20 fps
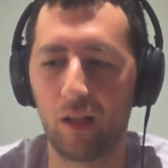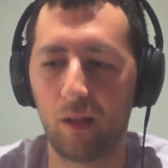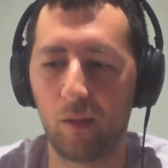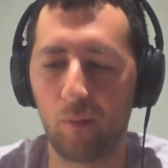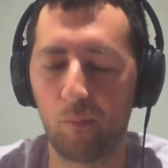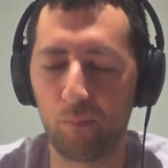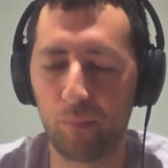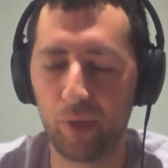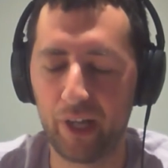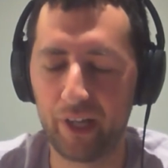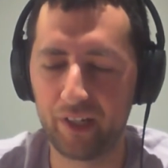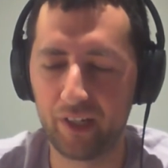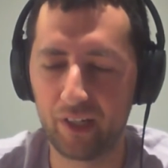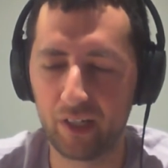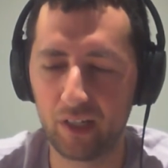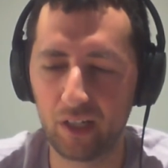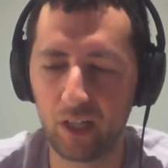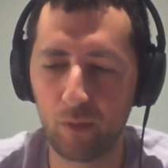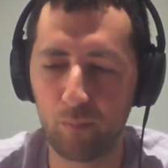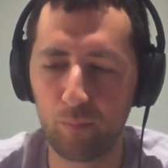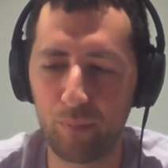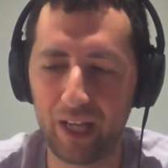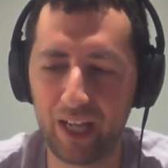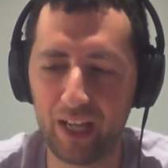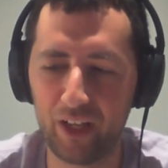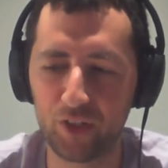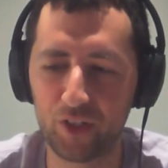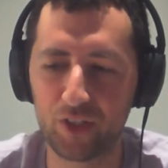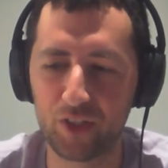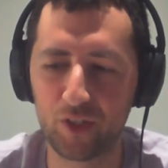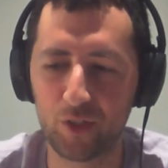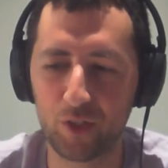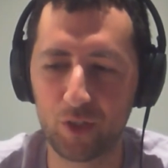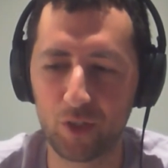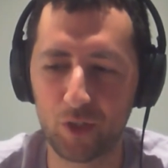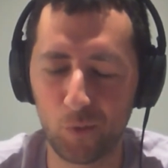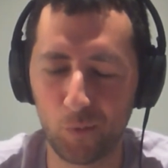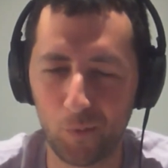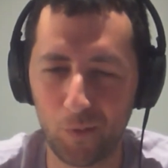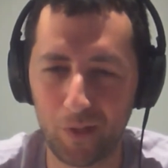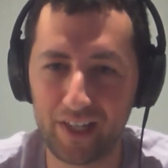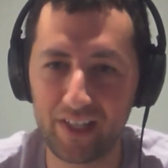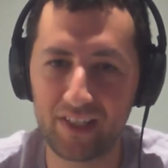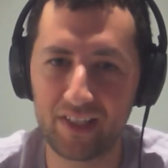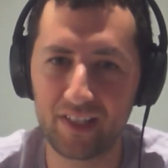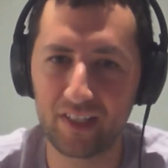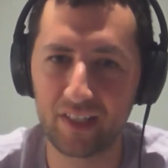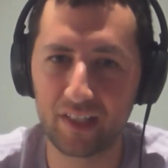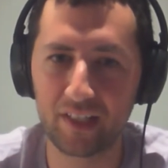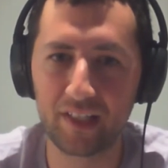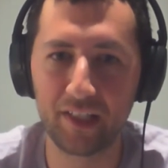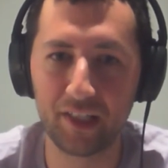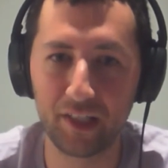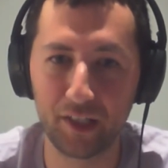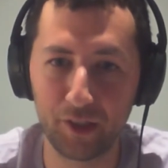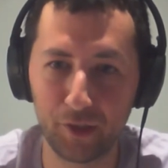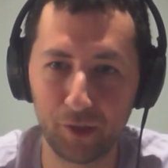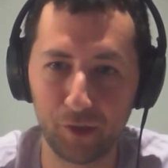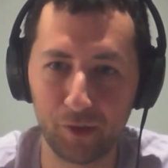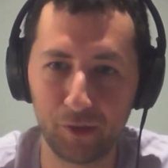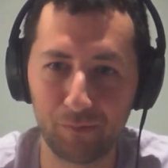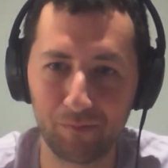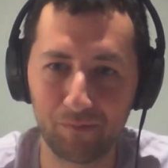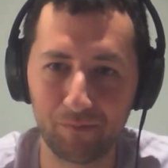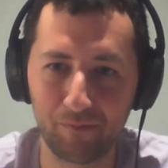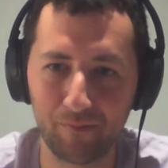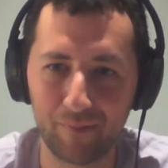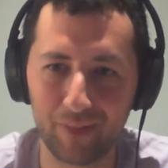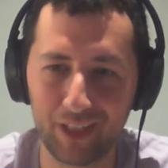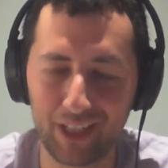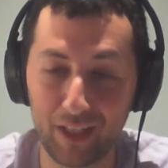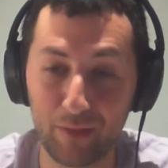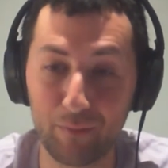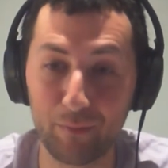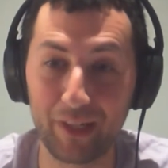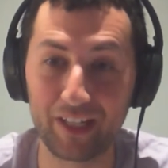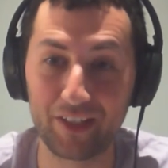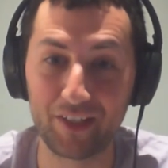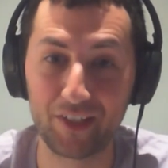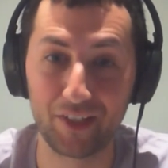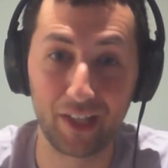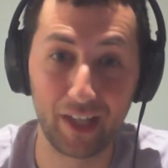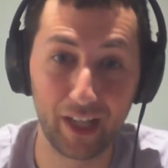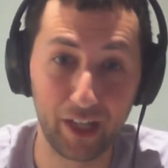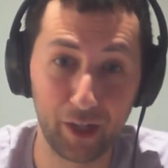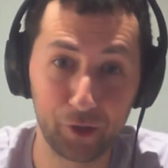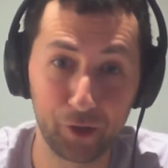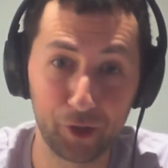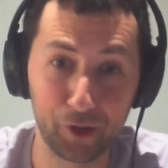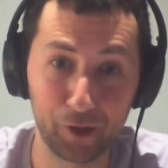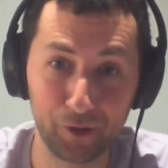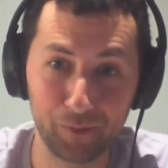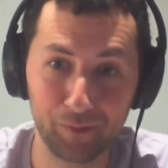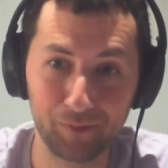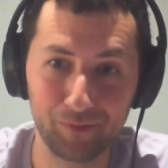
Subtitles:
But about twice a year, he makes an error.